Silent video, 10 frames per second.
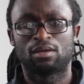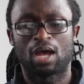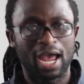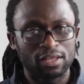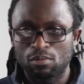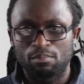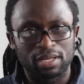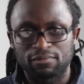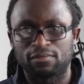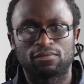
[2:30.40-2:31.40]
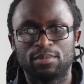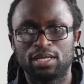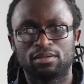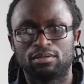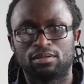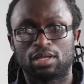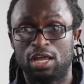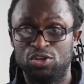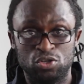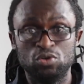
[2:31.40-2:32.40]
I don't benefit from it,
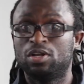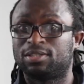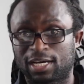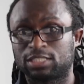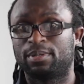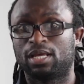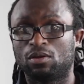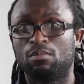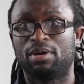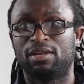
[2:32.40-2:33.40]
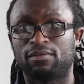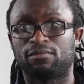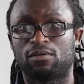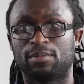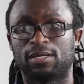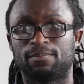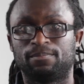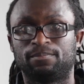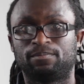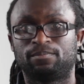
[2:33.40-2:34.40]
and you, the taxpayer, don't benefit from
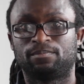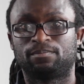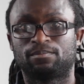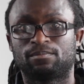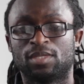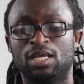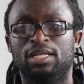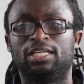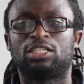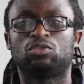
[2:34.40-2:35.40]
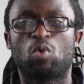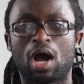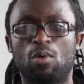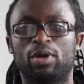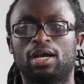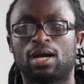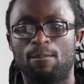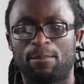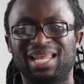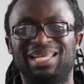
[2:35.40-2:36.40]
it. This is why we are
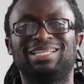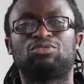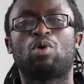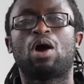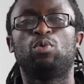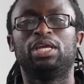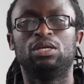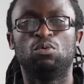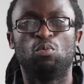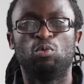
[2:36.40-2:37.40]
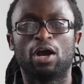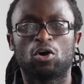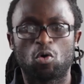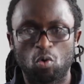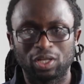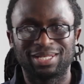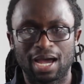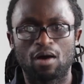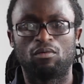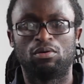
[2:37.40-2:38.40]
campaigning, this is why we are calling
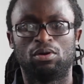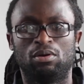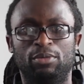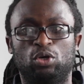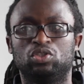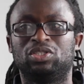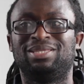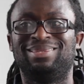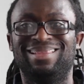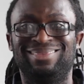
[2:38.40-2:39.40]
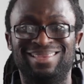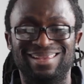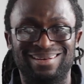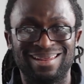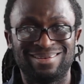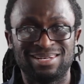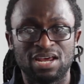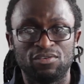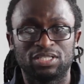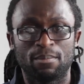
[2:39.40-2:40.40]
out, because
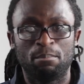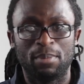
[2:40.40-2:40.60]
there is a